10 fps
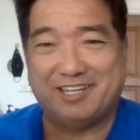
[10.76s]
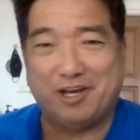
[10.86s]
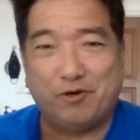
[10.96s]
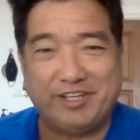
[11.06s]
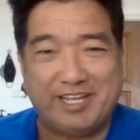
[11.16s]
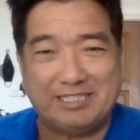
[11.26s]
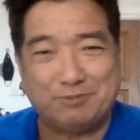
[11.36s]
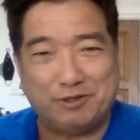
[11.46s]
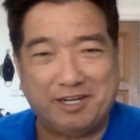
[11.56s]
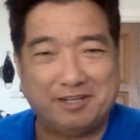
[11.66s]
Hoy Tennis
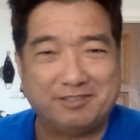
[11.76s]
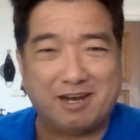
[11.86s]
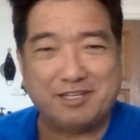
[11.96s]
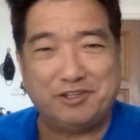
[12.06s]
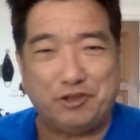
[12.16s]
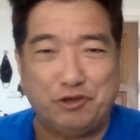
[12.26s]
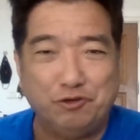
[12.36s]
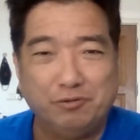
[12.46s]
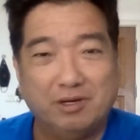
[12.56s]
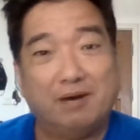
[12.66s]
Pro here, talking to
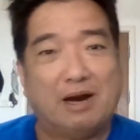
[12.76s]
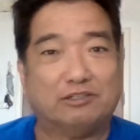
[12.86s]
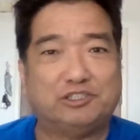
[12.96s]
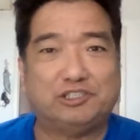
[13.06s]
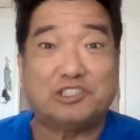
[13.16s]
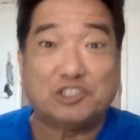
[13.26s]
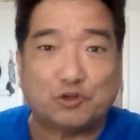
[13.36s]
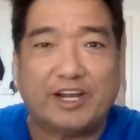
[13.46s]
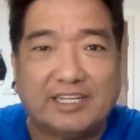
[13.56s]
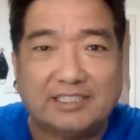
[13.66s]
you about
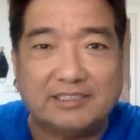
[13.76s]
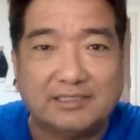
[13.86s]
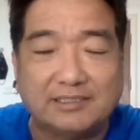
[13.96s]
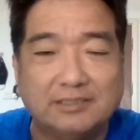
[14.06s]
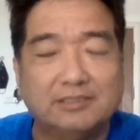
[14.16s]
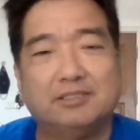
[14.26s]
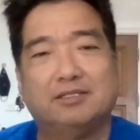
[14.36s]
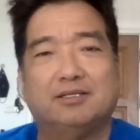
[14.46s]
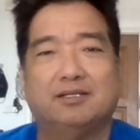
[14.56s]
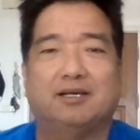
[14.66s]
strings.
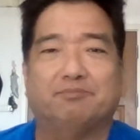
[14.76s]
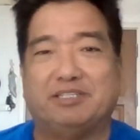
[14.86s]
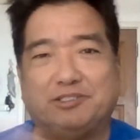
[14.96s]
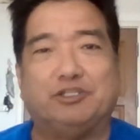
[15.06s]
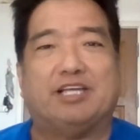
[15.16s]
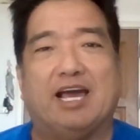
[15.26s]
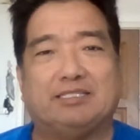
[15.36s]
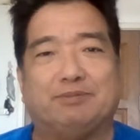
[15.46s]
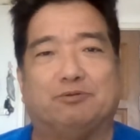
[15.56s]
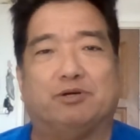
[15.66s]
My student
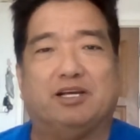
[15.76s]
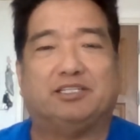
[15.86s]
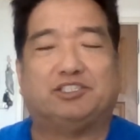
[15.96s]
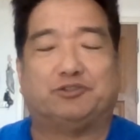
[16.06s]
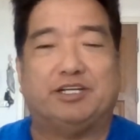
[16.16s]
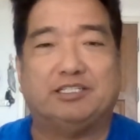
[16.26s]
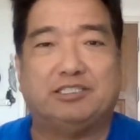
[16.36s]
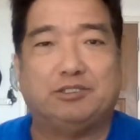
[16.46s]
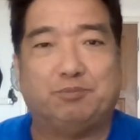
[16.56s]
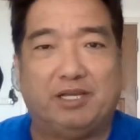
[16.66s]
asked me what kind of strings
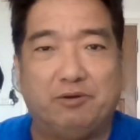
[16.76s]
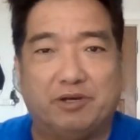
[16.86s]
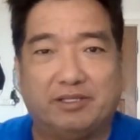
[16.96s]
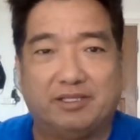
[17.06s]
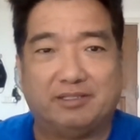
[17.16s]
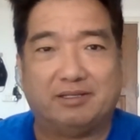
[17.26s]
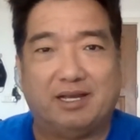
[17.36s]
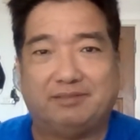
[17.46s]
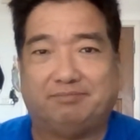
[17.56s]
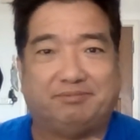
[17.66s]
to play with, and
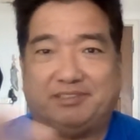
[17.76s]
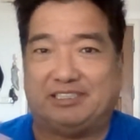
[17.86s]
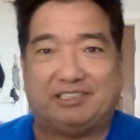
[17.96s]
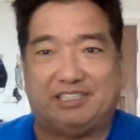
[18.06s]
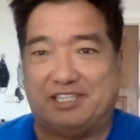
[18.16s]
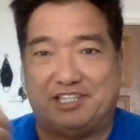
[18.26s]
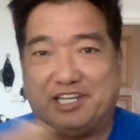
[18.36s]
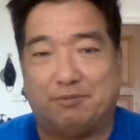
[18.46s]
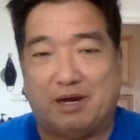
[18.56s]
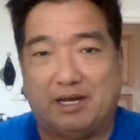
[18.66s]
I just didn't
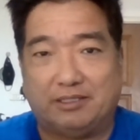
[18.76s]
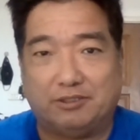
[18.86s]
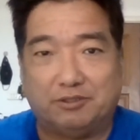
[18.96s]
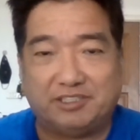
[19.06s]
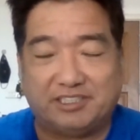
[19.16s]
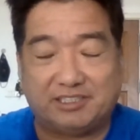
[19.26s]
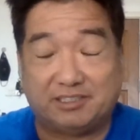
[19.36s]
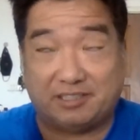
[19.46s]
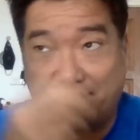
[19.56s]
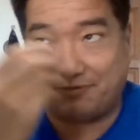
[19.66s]
think about it. It's just
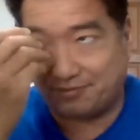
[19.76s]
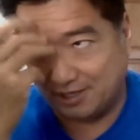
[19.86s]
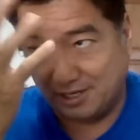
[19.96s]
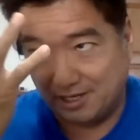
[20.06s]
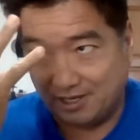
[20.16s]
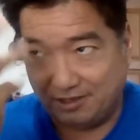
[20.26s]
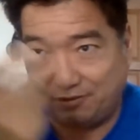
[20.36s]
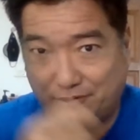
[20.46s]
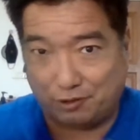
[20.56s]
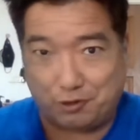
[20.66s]
stuff
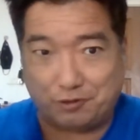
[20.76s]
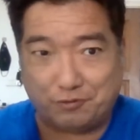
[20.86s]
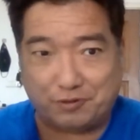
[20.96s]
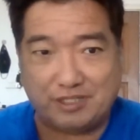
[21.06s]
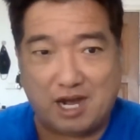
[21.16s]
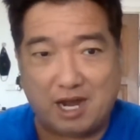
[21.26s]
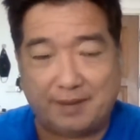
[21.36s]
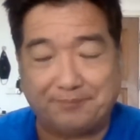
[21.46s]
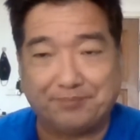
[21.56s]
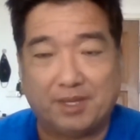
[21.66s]
you learned over time.